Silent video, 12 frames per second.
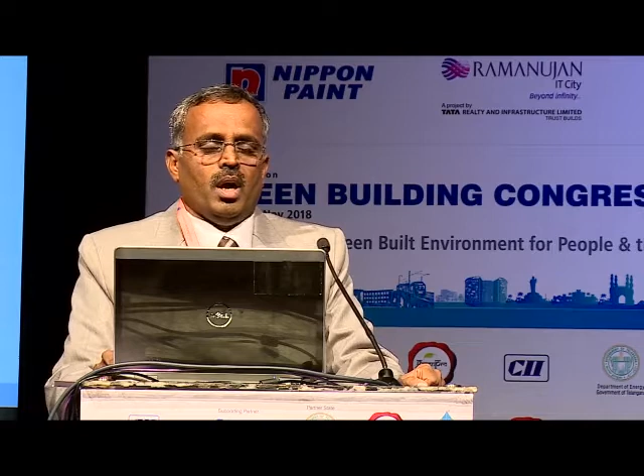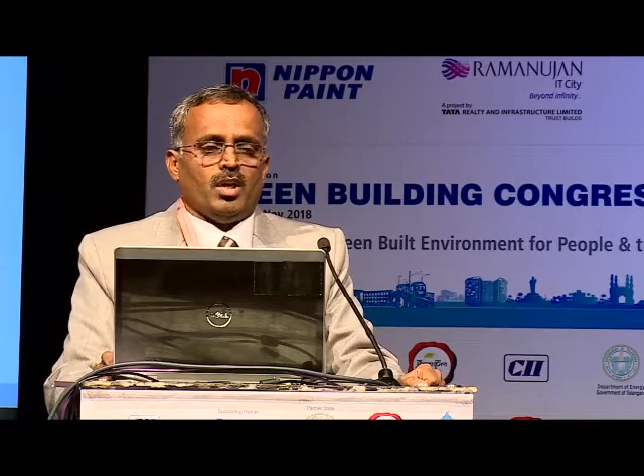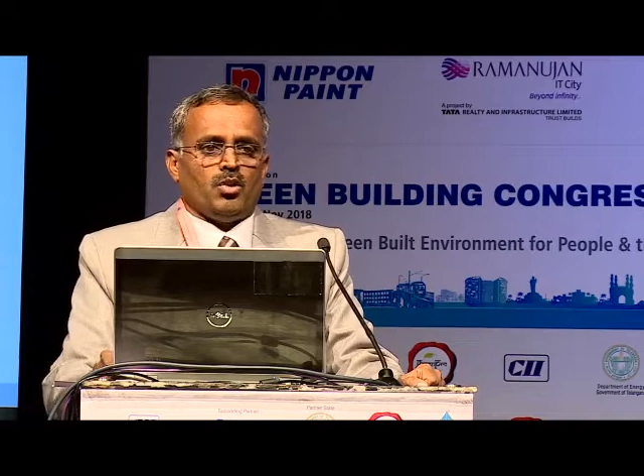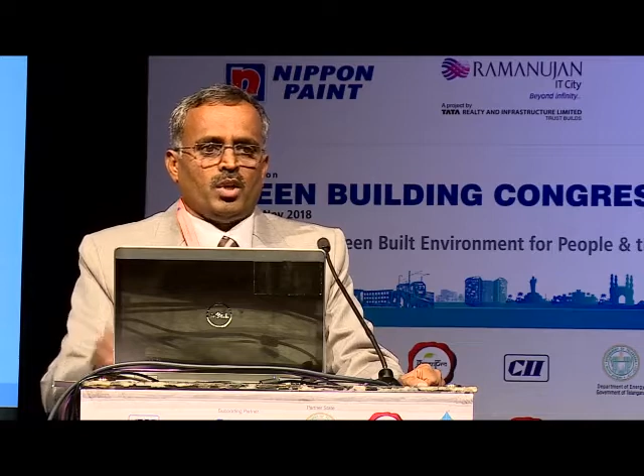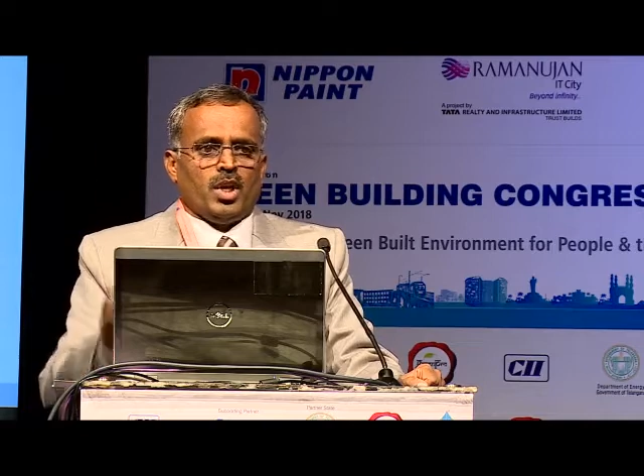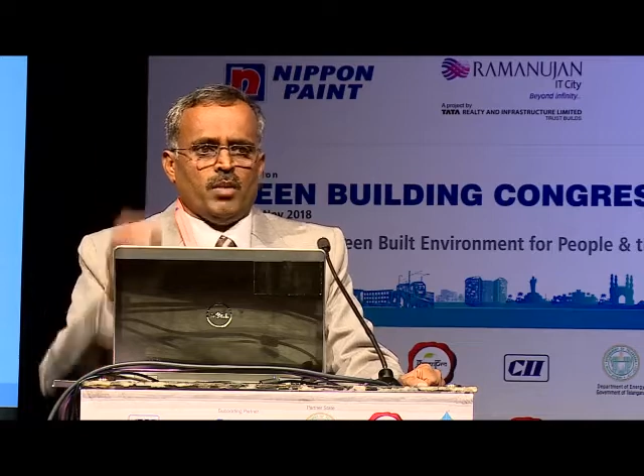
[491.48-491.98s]

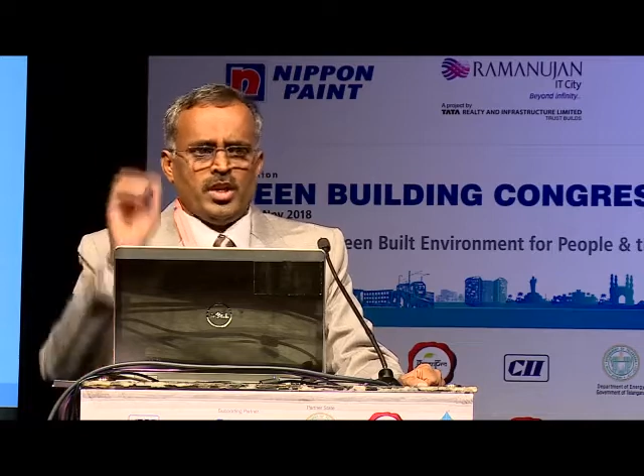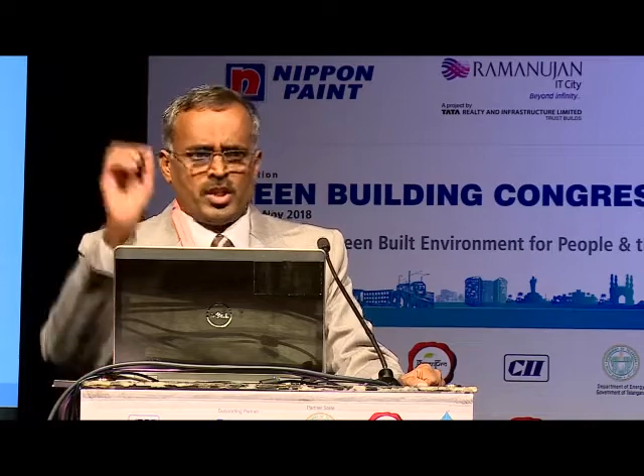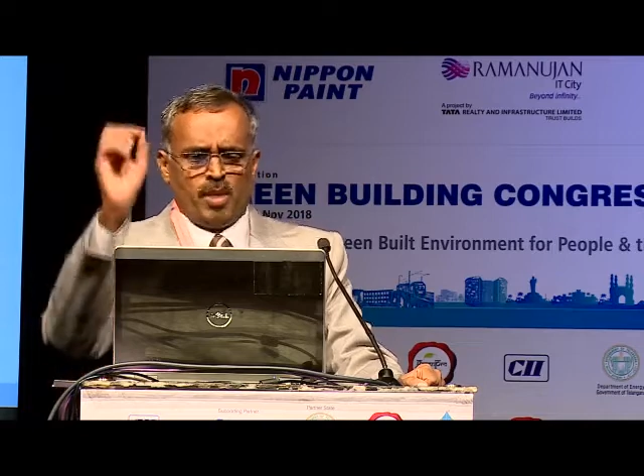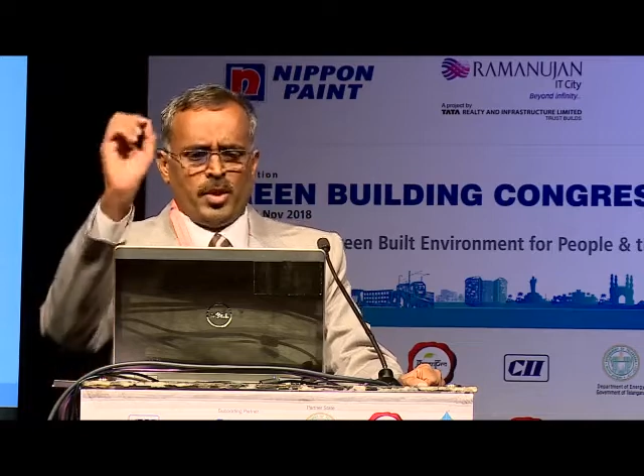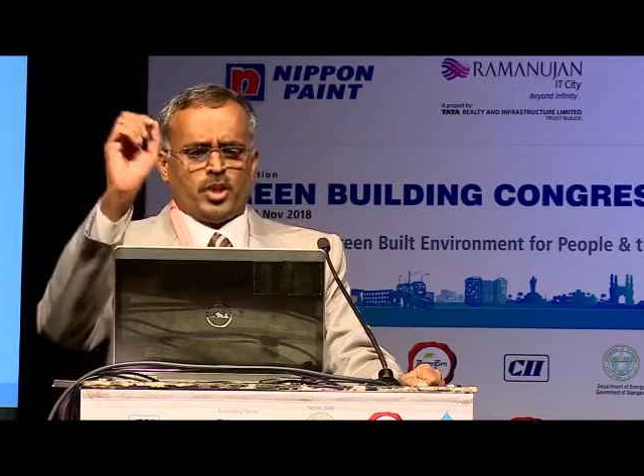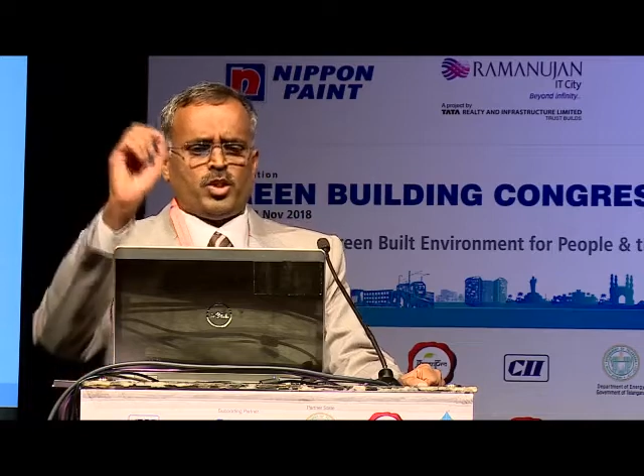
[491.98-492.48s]
To give
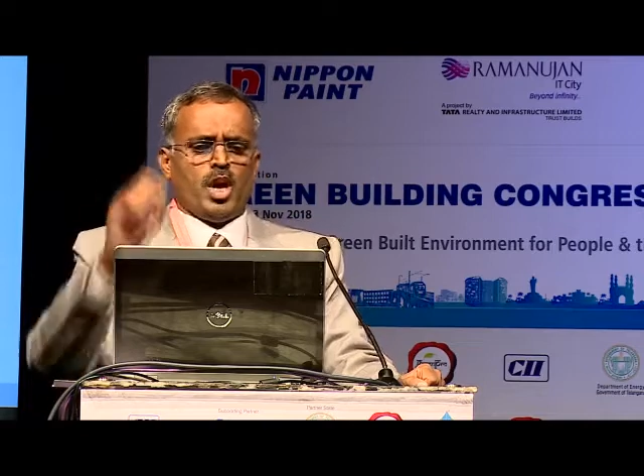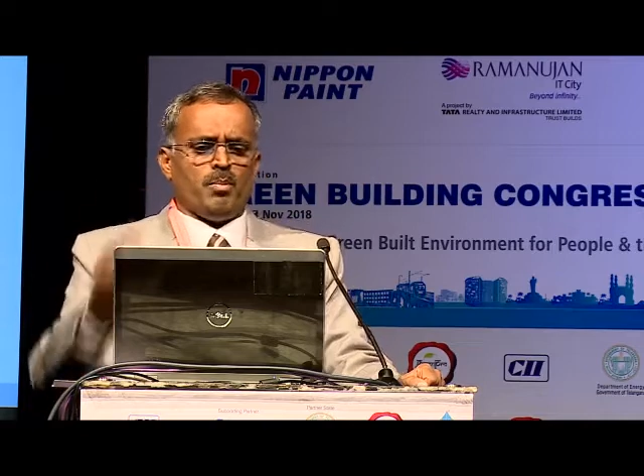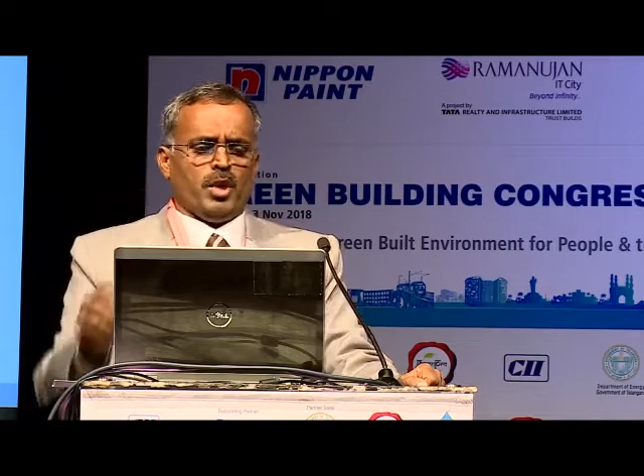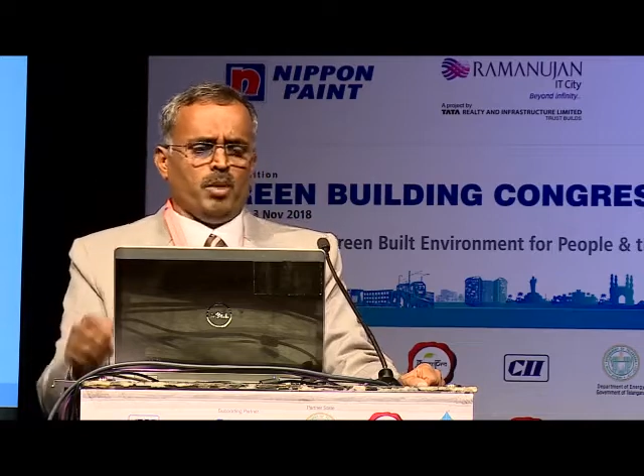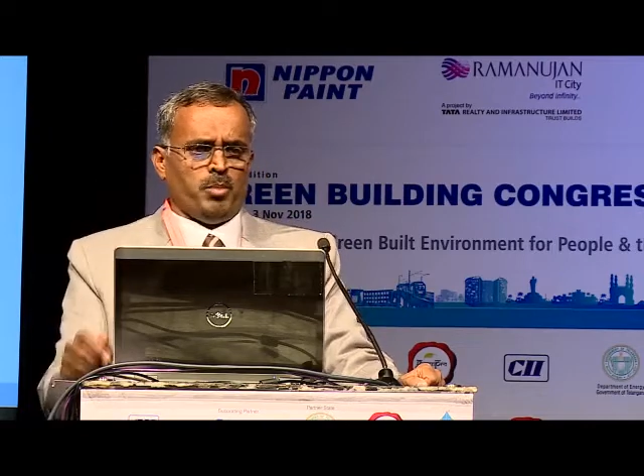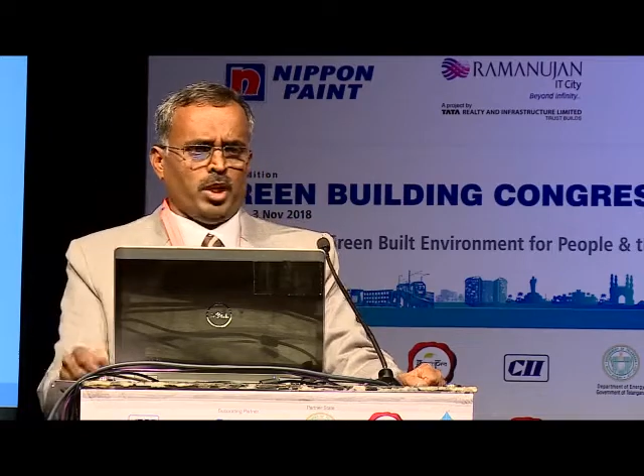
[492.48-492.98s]
us some
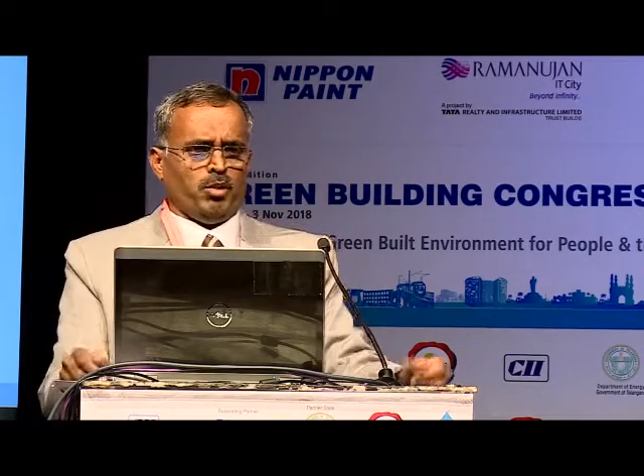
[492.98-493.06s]
example